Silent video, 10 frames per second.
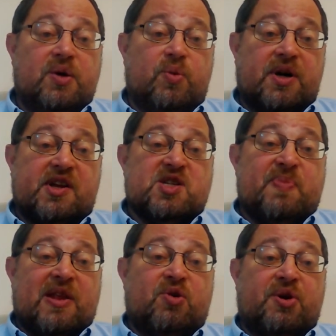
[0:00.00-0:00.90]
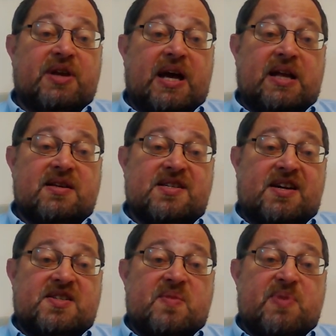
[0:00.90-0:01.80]
One could spend all day
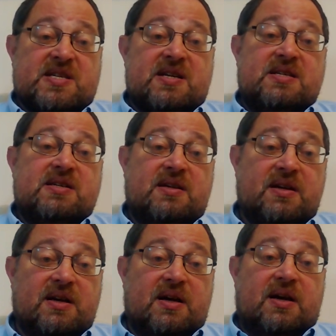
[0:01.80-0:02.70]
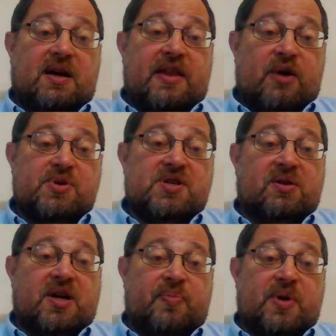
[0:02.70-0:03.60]
discussing business, and that would
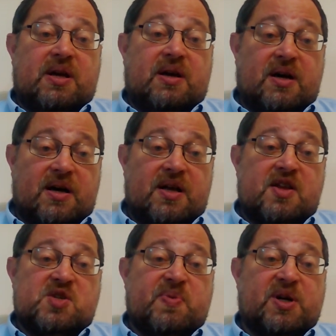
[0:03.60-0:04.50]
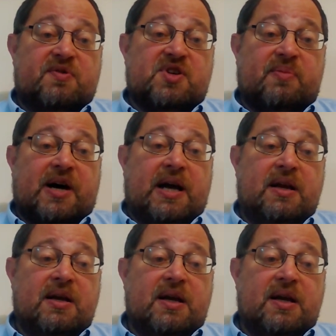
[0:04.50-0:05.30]
certainly not be in the spirit of Shabbat.